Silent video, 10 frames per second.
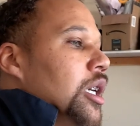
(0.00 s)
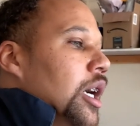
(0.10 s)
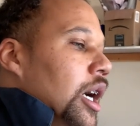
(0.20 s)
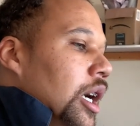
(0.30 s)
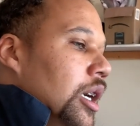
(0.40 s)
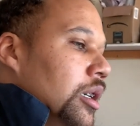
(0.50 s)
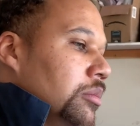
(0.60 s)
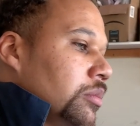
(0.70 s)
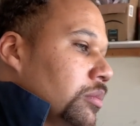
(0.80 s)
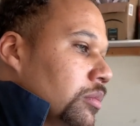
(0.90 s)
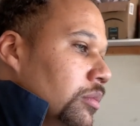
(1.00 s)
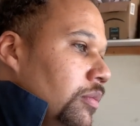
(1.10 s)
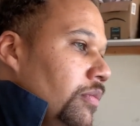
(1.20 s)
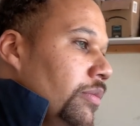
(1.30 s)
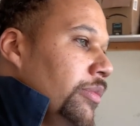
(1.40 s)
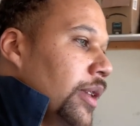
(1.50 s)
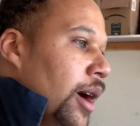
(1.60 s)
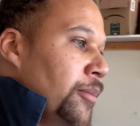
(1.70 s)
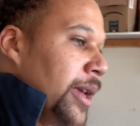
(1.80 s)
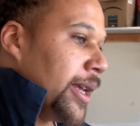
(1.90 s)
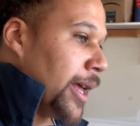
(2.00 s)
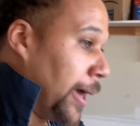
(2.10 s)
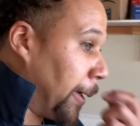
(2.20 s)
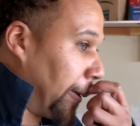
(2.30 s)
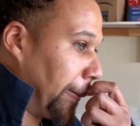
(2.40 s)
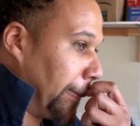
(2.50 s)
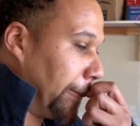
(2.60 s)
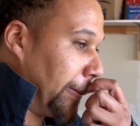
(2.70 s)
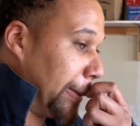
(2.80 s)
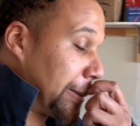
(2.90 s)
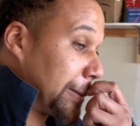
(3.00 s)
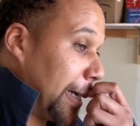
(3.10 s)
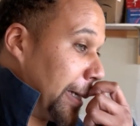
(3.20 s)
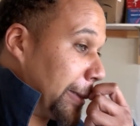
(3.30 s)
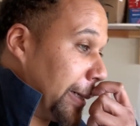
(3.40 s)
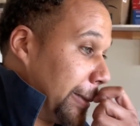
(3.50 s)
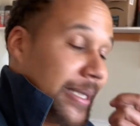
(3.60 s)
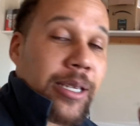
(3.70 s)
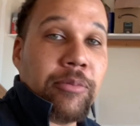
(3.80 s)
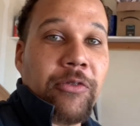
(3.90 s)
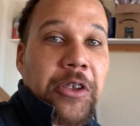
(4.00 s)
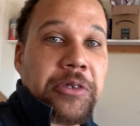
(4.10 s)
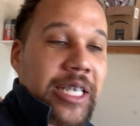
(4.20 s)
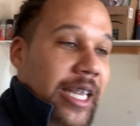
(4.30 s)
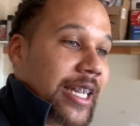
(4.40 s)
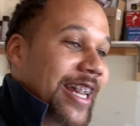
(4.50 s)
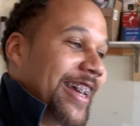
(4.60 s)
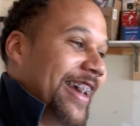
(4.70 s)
Um, I mean, this is like attempt fifteen.